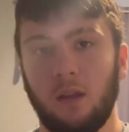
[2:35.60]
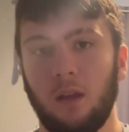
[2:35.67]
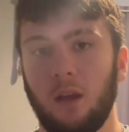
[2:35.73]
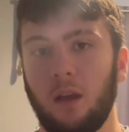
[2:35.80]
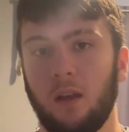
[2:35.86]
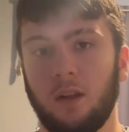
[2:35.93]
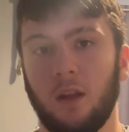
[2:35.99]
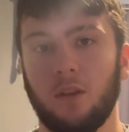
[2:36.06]

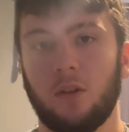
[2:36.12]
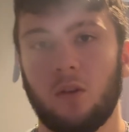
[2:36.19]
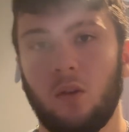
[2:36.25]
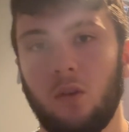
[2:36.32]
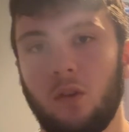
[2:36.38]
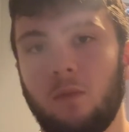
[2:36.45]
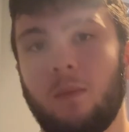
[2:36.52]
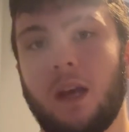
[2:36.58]
Another
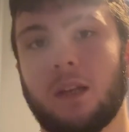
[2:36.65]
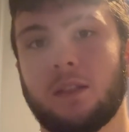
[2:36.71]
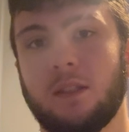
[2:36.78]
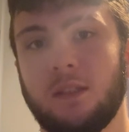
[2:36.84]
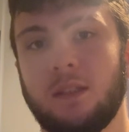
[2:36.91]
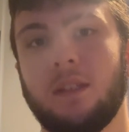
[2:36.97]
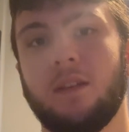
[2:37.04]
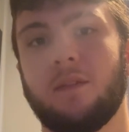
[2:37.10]
hole in
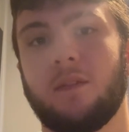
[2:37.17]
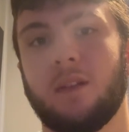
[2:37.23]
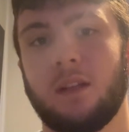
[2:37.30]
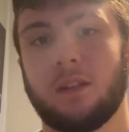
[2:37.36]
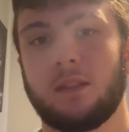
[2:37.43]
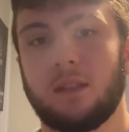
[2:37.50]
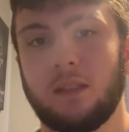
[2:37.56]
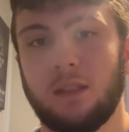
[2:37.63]
Max's
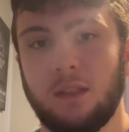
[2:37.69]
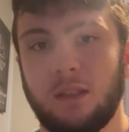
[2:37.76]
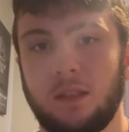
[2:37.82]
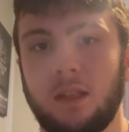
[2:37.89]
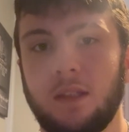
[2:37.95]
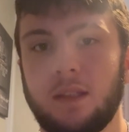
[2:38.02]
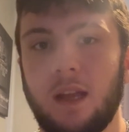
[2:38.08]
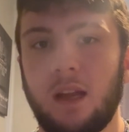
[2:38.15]
defense is
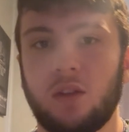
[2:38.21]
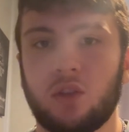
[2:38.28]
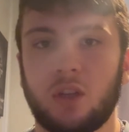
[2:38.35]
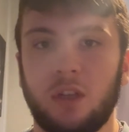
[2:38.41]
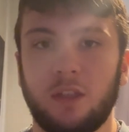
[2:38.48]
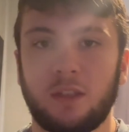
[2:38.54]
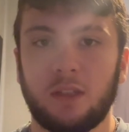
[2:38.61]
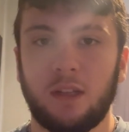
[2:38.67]
his
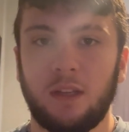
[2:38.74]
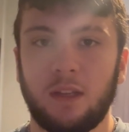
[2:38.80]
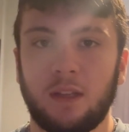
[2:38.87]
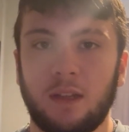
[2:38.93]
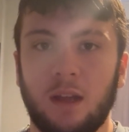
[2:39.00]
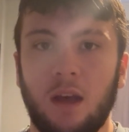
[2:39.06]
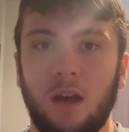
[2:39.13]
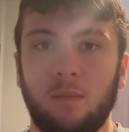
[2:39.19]
entries into
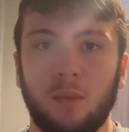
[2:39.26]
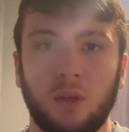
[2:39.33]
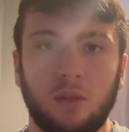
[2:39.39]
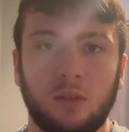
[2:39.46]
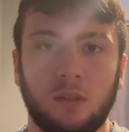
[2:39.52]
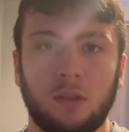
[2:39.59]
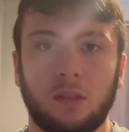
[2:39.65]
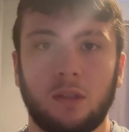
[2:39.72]

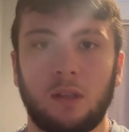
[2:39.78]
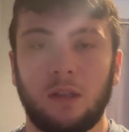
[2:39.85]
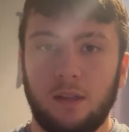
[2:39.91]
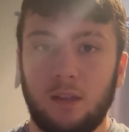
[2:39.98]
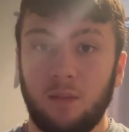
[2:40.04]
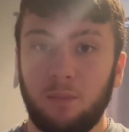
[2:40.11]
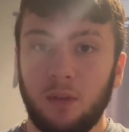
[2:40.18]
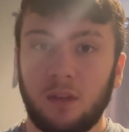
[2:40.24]
combos.
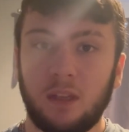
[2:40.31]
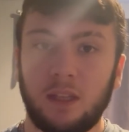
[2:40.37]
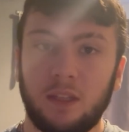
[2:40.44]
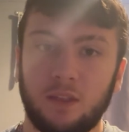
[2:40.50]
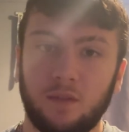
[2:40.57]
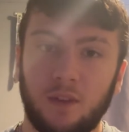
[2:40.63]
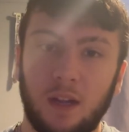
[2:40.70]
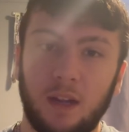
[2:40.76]
Typically,
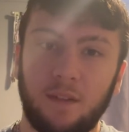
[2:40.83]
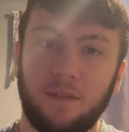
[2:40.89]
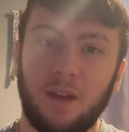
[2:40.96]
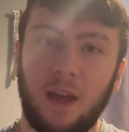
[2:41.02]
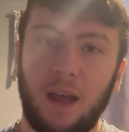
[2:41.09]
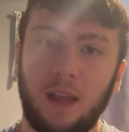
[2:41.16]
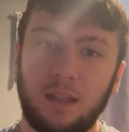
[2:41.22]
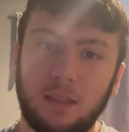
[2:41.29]
he's very
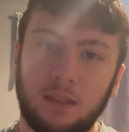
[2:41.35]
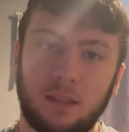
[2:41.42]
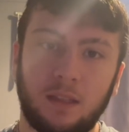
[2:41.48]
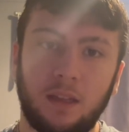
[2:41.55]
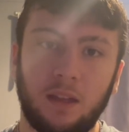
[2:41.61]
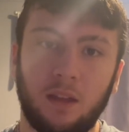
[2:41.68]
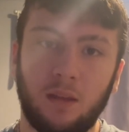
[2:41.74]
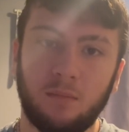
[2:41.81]
fast.
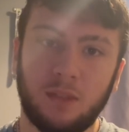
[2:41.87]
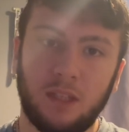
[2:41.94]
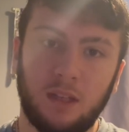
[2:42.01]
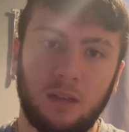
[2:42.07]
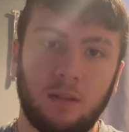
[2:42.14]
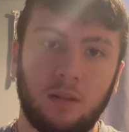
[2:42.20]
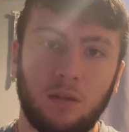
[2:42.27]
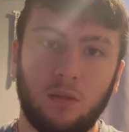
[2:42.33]
He comes
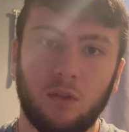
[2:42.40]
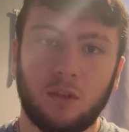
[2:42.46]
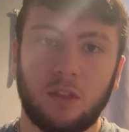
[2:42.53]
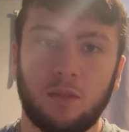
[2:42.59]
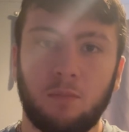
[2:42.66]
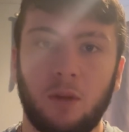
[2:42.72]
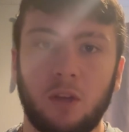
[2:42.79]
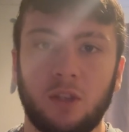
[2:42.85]
in, throws
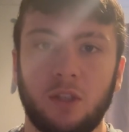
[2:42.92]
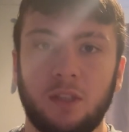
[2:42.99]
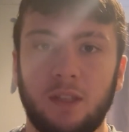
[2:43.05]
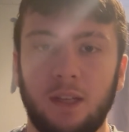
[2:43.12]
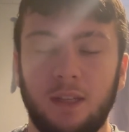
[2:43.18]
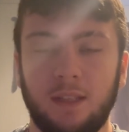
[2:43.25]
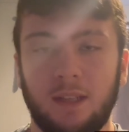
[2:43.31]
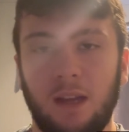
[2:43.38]
his punches,
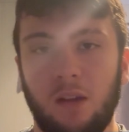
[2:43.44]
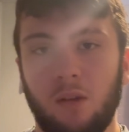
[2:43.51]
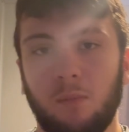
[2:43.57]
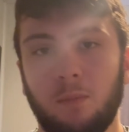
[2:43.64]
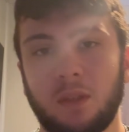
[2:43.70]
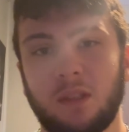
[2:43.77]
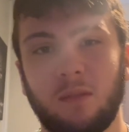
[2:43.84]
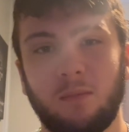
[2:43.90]
and he's out.
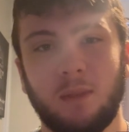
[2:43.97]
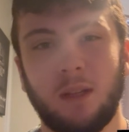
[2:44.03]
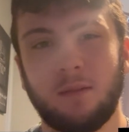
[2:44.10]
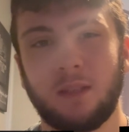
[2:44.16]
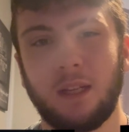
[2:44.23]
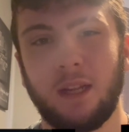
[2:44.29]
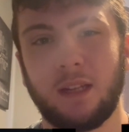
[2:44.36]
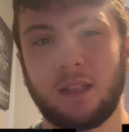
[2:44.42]
But sometimes
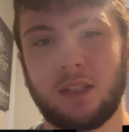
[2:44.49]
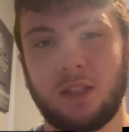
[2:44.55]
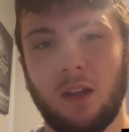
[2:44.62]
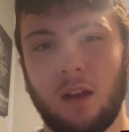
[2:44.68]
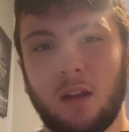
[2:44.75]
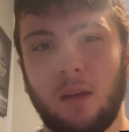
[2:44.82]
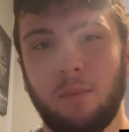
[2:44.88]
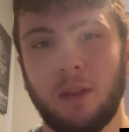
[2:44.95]
he gets
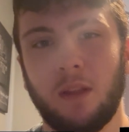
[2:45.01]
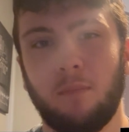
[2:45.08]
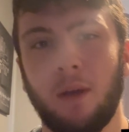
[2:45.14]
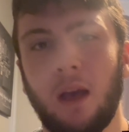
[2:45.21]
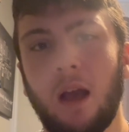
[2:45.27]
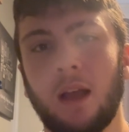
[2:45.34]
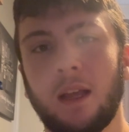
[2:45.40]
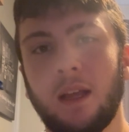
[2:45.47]
stuck up in the
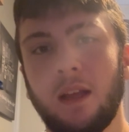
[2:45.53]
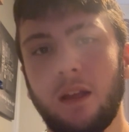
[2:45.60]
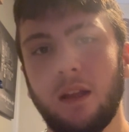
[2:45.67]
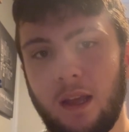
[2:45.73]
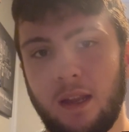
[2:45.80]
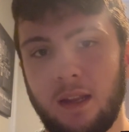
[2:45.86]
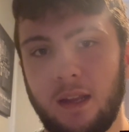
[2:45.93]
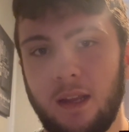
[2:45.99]
pocket,
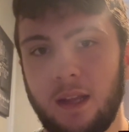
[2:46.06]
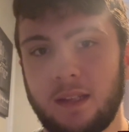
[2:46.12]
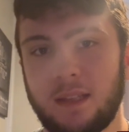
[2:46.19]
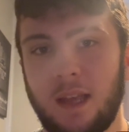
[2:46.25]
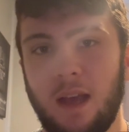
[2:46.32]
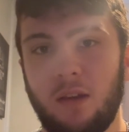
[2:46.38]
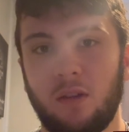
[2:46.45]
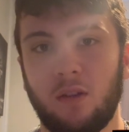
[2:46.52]
and he gets
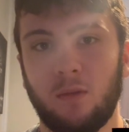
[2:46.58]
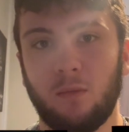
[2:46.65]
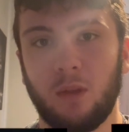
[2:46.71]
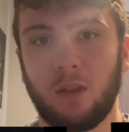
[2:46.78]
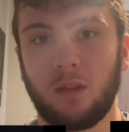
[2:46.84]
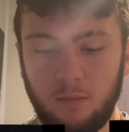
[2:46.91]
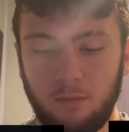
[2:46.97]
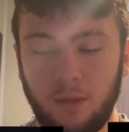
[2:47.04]
countered
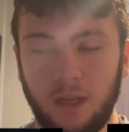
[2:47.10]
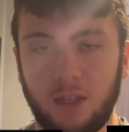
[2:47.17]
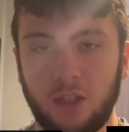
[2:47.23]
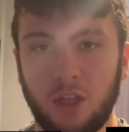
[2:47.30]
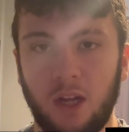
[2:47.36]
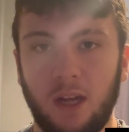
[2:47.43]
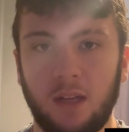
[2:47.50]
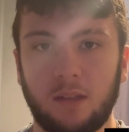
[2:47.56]
with big
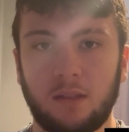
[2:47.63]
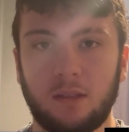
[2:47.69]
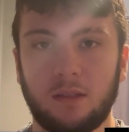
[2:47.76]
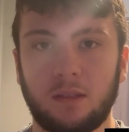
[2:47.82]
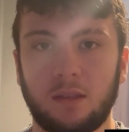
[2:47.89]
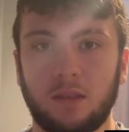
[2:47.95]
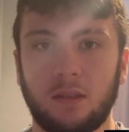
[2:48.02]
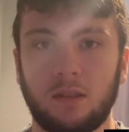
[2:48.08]

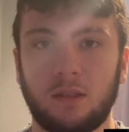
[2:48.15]
shots.